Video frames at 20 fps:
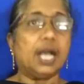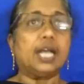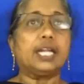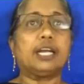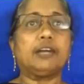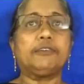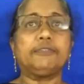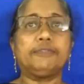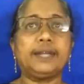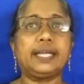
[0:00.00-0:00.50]

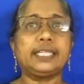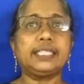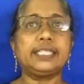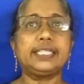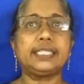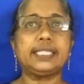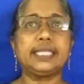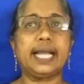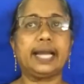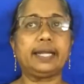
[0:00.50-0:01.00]
Now,
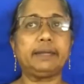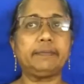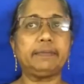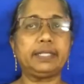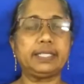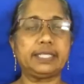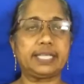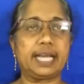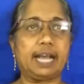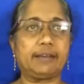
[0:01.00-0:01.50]
flesh-eating
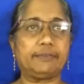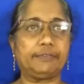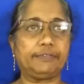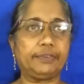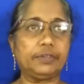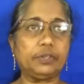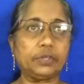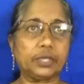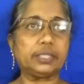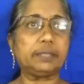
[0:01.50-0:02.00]
animals have, if
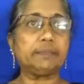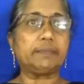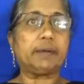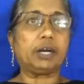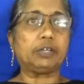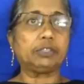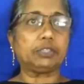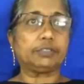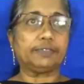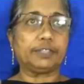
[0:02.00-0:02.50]
you look at the
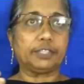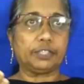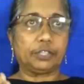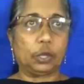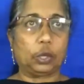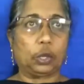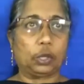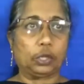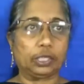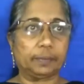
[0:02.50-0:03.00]
mouth of a
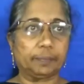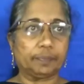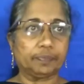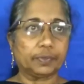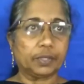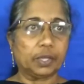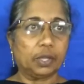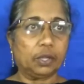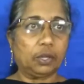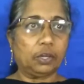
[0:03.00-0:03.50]
dog
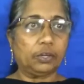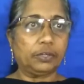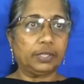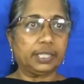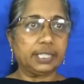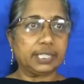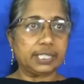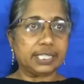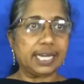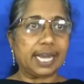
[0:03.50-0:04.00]
or
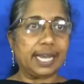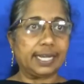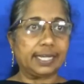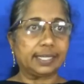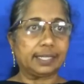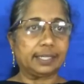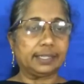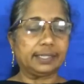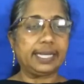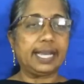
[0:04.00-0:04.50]
a
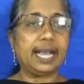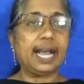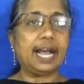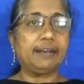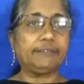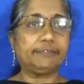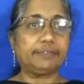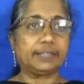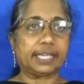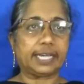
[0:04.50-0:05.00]
tiger, they
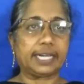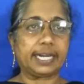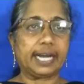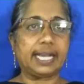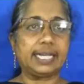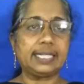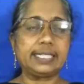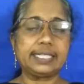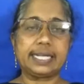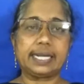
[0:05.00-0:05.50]
have
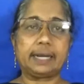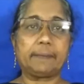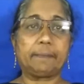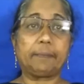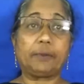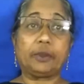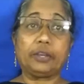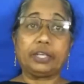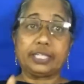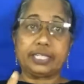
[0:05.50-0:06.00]
canines that are
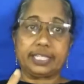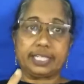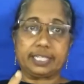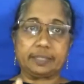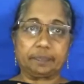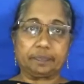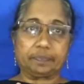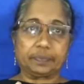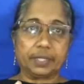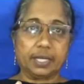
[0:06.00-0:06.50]
pointed
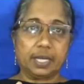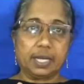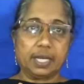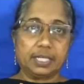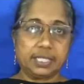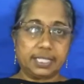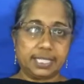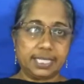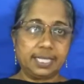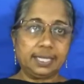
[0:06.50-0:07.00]

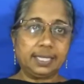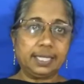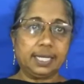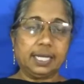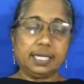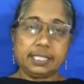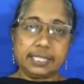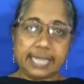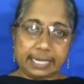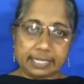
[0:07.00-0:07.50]
teeth,
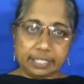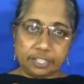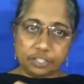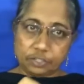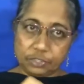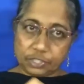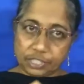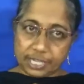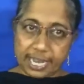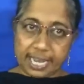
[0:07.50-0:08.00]
that is
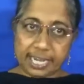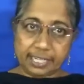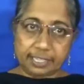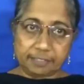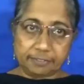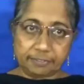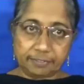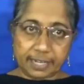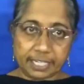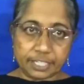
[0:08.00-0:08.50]
to tear
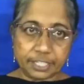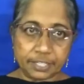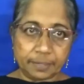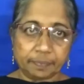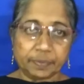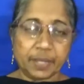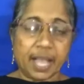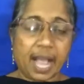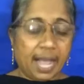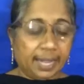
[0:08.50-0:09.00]
the flesh,
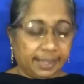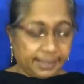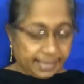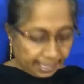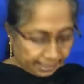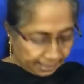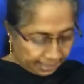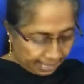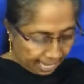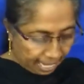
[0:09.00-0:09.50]
and
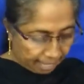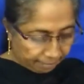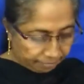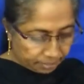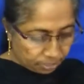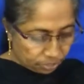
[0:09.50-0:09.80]
then they have